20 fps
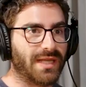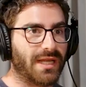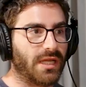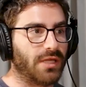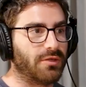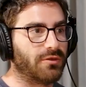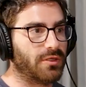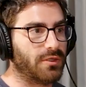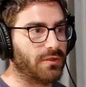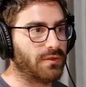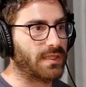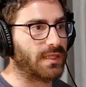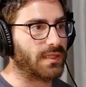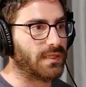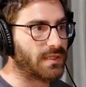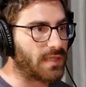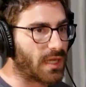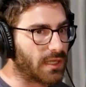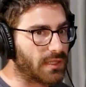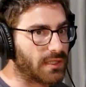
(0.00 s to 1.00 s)
and introducing
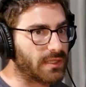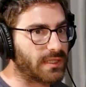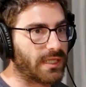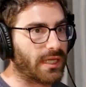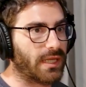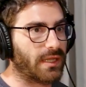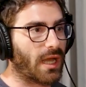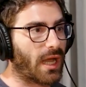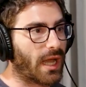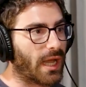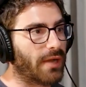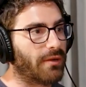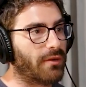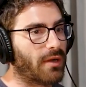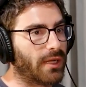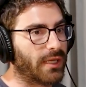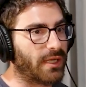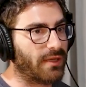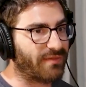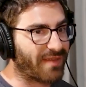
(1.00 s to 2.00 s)
certainty and
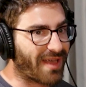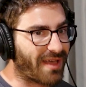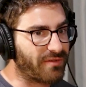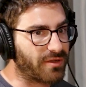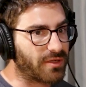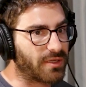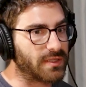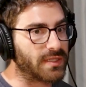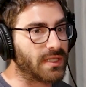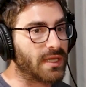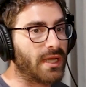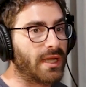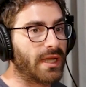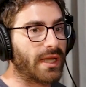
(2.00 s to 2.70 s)
hierarchy of evidence